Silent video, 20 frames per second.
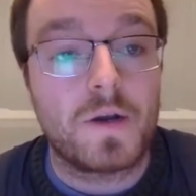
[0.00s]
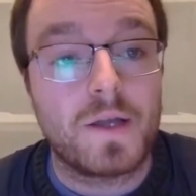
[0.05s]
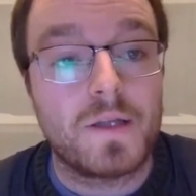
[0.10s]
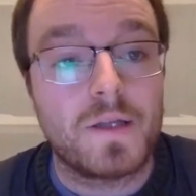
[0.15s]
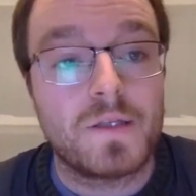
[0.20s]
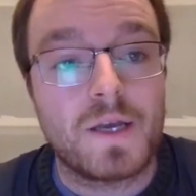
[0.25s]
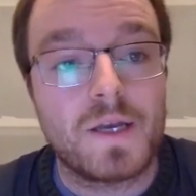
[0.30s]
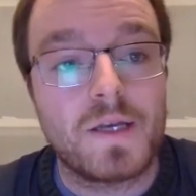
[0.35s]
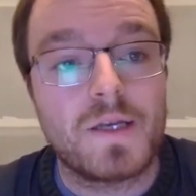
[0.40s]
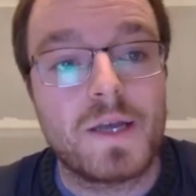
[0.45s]
And
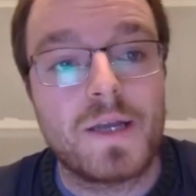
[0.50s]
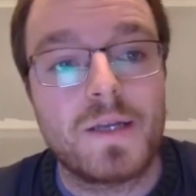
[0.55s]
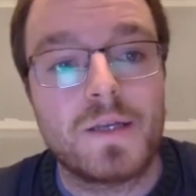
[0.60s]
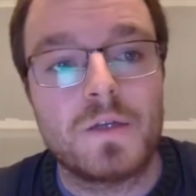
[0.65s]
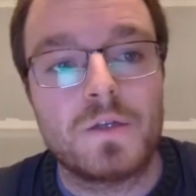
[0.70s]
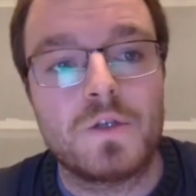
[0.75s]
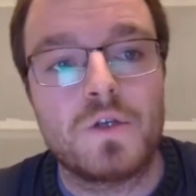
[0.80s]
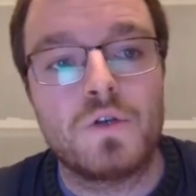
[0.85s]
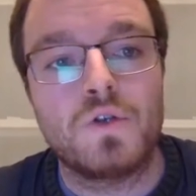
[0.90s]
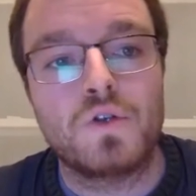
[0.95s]
say
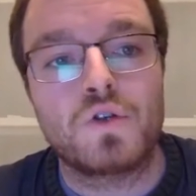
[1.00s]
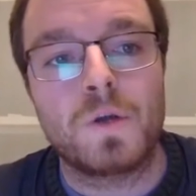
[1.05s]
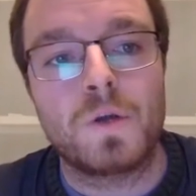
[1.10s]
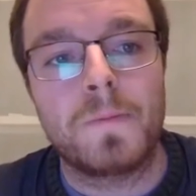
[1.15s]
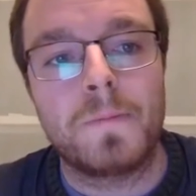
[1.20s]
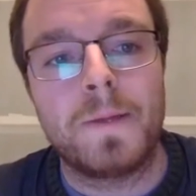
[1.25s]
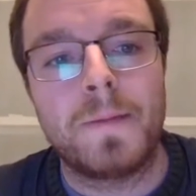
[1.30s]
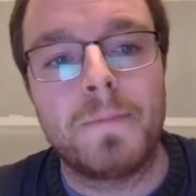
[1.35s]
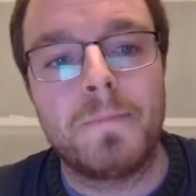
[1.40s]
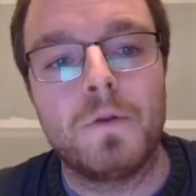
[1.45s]
dentists who
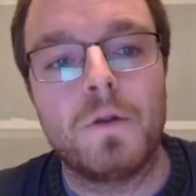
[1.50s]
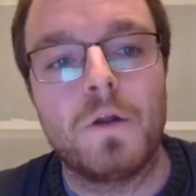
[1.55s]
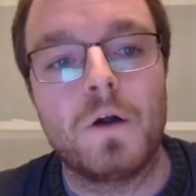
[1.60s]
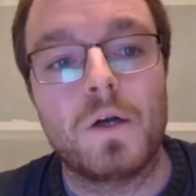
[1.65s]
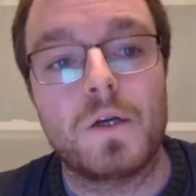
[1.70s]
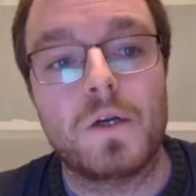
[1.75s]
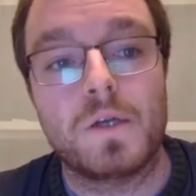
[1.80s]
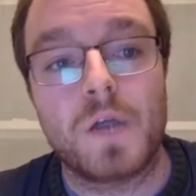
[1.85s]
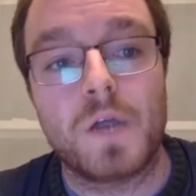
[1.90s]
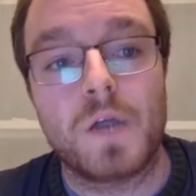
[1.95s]
treat people
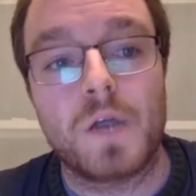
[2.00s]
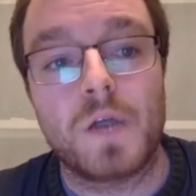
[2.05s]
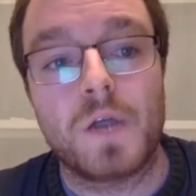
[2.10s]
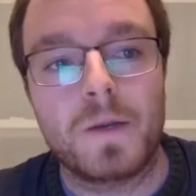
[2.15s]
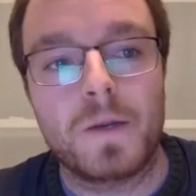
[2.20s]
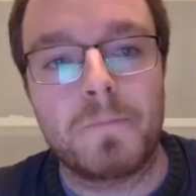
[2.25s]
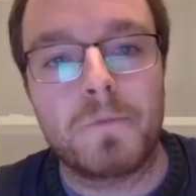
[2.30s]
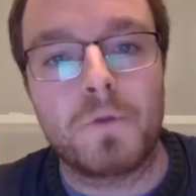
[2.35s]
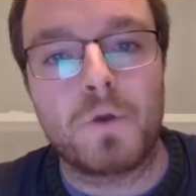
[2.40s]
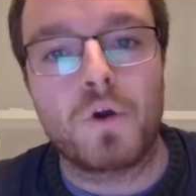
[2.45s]
on
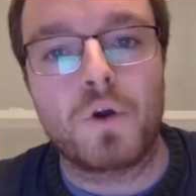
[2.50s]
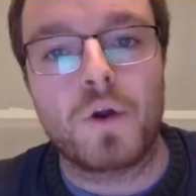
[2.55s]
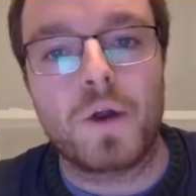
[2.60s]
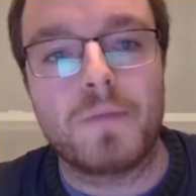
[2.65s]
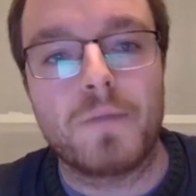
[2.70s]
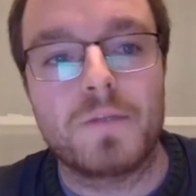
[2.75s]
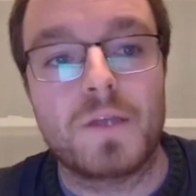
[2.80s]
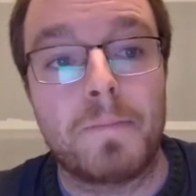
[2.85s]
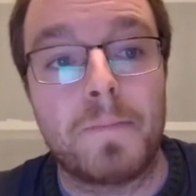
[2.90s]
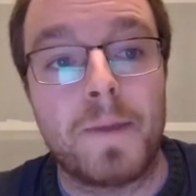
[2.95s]
targeted
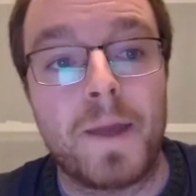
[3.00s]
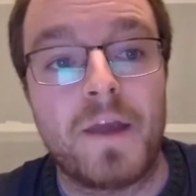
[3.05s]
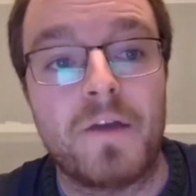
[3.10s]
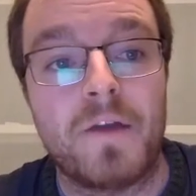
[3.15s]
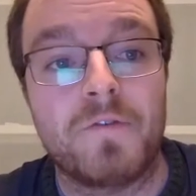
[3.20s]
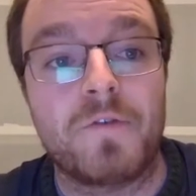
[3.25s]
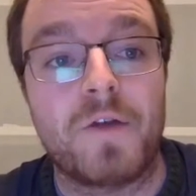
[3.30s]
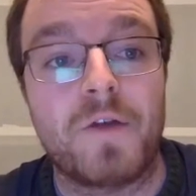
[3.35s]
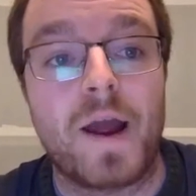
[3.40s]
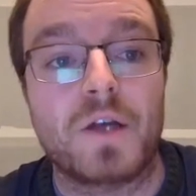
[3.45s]
programs that pay a
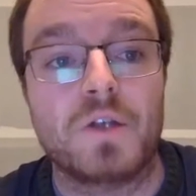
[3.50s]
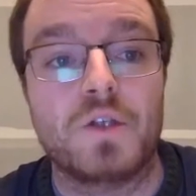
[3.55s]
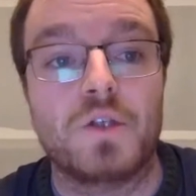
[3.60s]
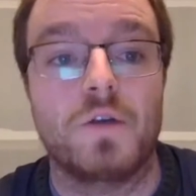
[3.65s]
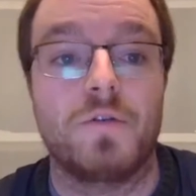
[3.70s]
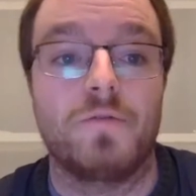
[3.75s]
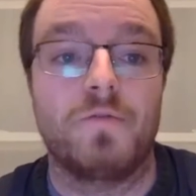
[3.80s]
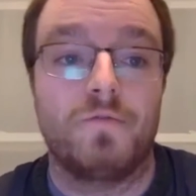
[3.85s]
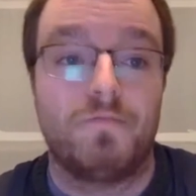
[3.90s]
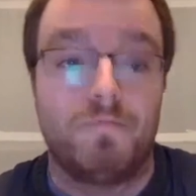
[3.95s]
fraction
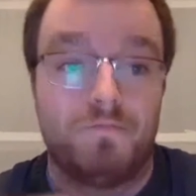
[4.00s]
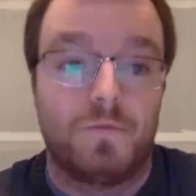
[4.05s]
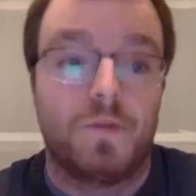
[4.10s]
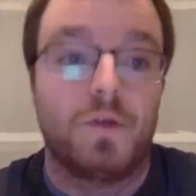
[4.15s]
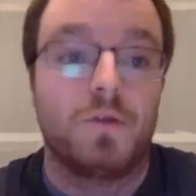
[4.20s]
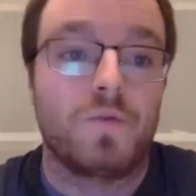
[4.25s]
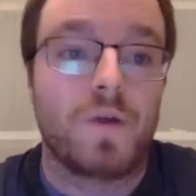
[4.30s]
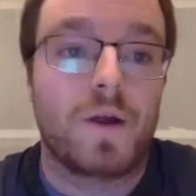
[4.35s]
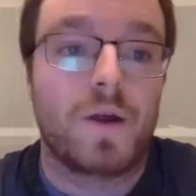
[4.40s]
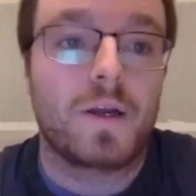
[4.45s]
of
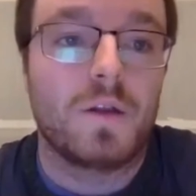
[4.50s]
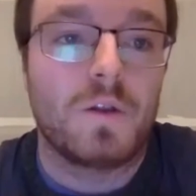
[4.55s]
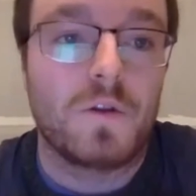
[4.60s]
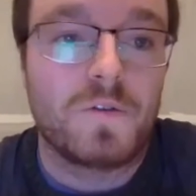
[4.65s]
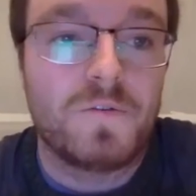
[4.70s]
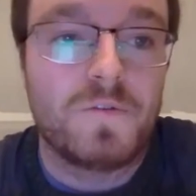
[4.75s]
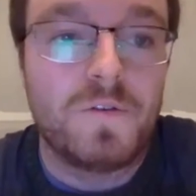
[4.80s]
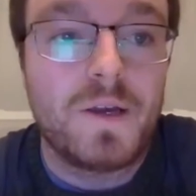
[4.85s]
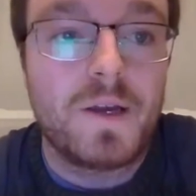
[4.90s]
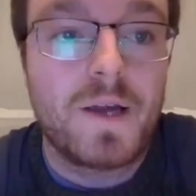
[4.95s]
the regular
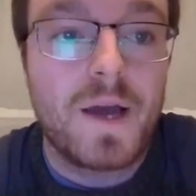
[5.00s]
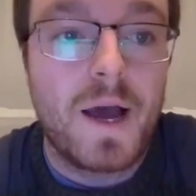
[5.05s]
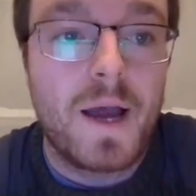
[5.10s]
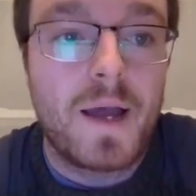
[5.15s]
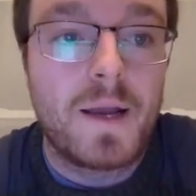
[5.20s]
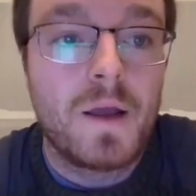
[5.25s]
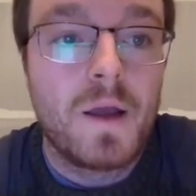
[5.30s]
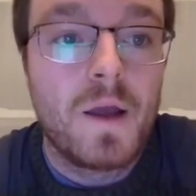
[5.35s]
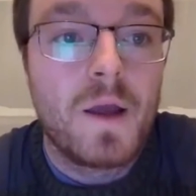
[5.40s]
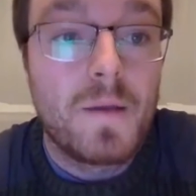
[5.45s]
fee
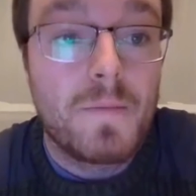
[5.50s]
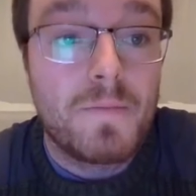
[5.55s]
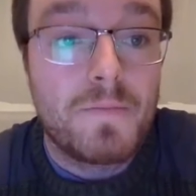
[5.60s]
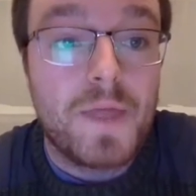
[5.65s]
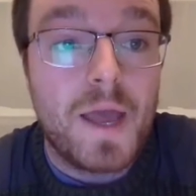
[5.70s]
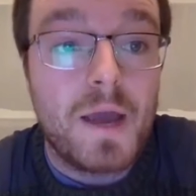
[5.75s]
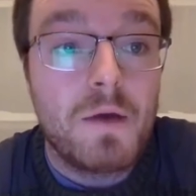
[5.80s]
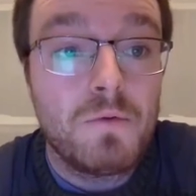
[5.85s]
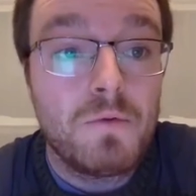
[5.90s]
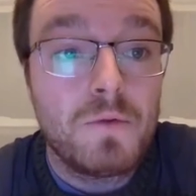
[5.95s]
guide,
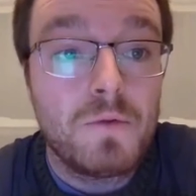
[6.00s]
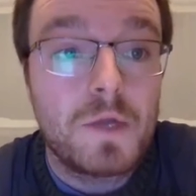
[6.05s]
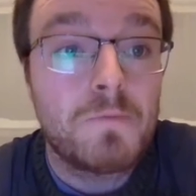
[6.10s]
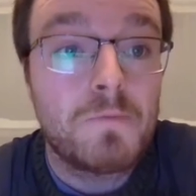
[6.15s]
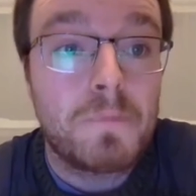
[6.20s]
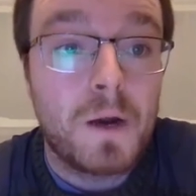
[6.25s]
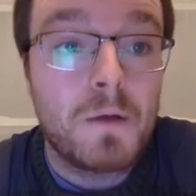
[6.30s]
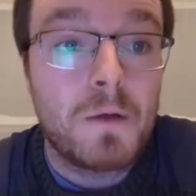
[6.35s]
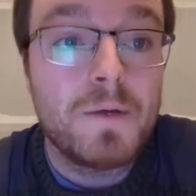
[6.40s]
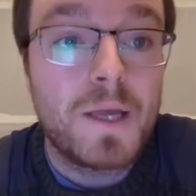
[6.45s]
they
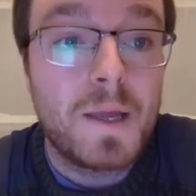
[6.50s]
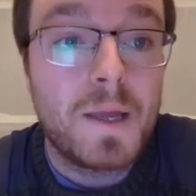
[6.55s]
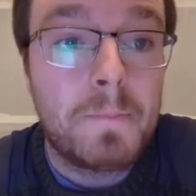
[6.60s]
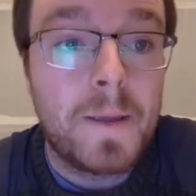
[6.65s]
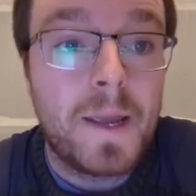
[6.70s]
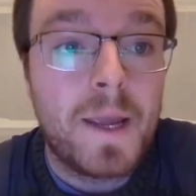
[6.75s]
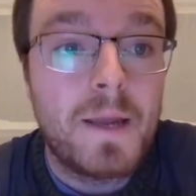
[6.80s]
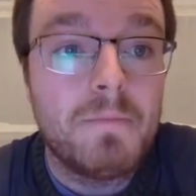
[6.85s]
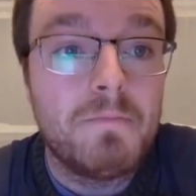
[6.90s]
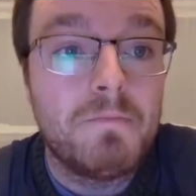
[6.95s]
would probably get
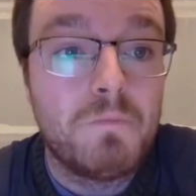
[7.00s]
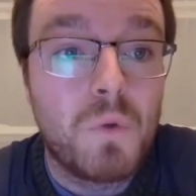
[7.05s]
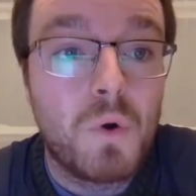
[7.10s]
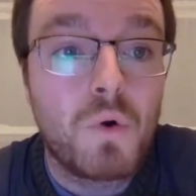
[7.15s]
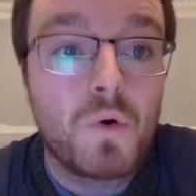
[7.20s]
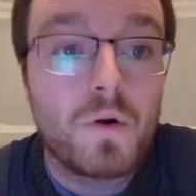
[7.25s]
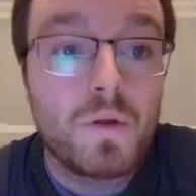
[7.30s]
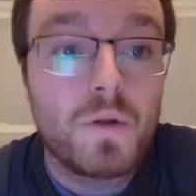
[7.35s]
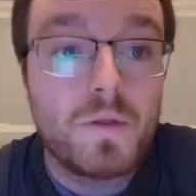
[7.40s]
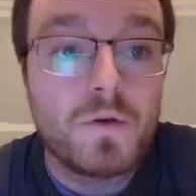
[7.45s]
paid
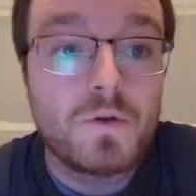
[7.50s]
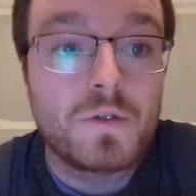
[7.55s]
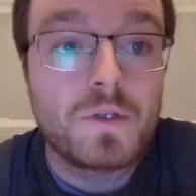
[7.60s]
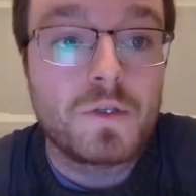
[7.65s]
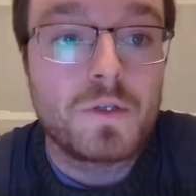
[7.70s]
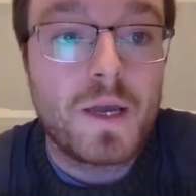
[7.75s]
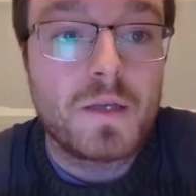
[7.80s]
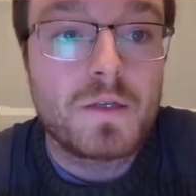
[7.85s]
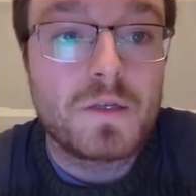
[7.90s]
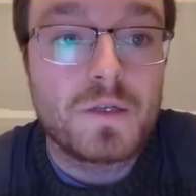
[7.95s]
more in those
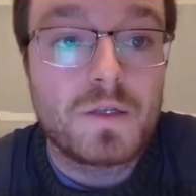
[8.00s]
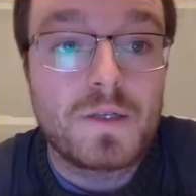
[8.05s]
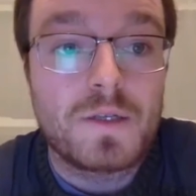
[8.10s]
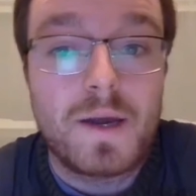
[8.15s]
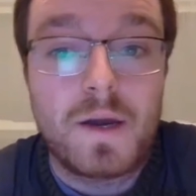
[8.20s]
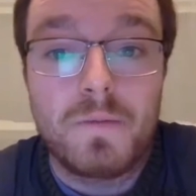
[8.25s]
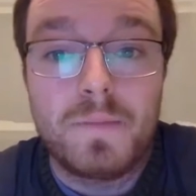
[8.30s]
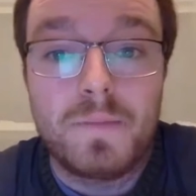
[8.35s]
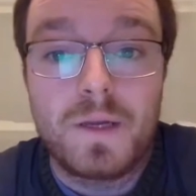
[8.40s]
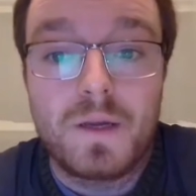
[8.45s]
cases
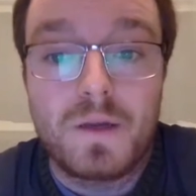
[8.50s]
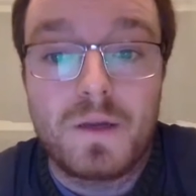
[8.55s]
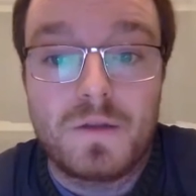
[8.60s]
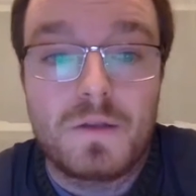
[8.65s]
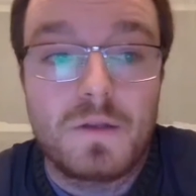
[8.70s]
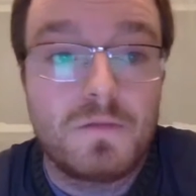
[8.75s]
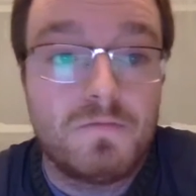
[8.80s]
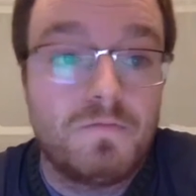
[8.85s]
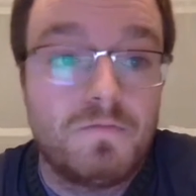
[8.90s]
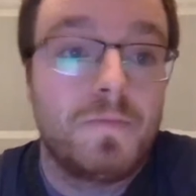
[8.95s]
now, because
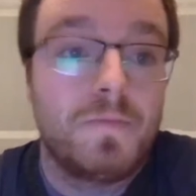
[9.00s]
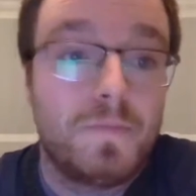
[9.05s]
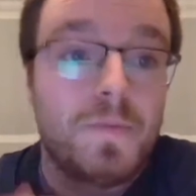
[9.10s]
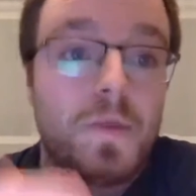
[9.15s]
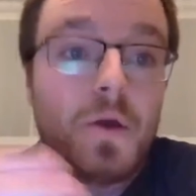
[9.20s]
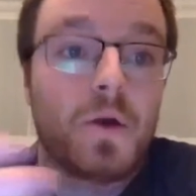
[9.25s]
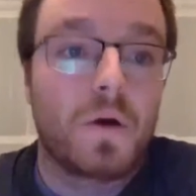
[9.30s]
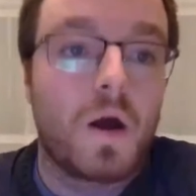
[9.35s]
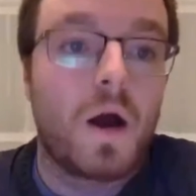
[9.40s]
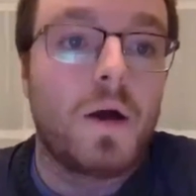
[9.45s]

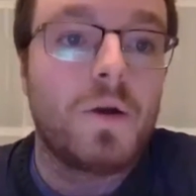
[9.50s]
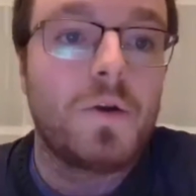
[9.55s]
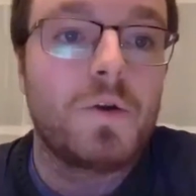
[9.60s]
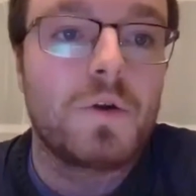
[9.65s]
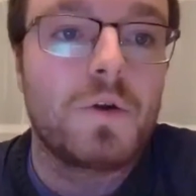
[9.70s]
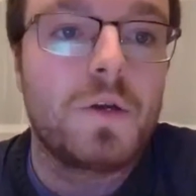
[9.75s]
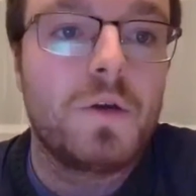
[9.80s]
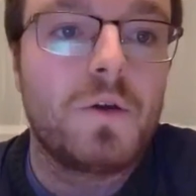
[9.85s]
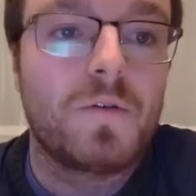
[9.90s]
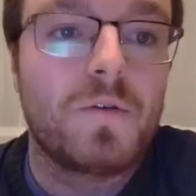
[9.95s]
they're under
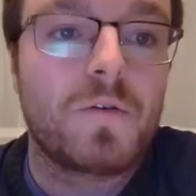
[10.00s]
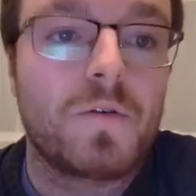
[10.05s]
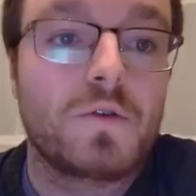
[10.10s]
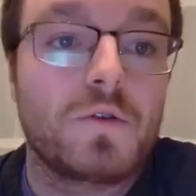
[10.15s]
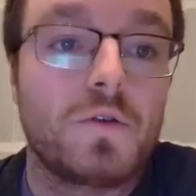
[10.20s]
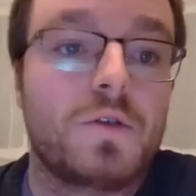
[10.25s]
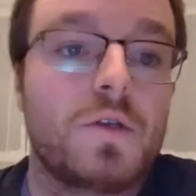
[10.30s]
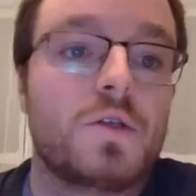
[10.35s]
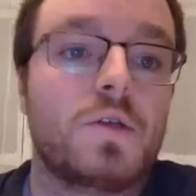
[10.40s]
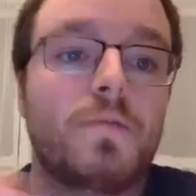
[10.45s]
a universal
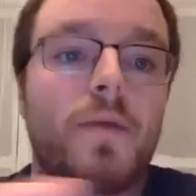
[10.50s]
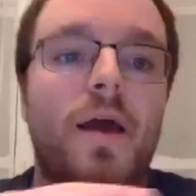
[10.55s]
system.